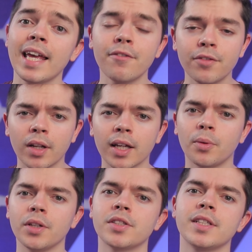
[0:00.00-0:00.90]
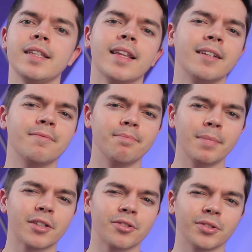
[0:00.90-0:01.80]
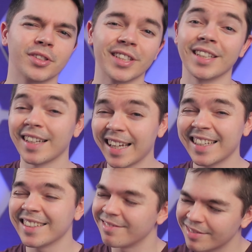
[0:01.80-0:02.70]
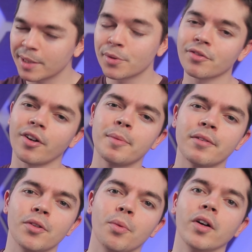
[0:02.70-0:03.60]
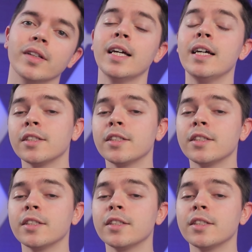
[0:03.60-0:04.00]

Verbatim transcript: If you like what you see, then make sure to like and subscribe if you want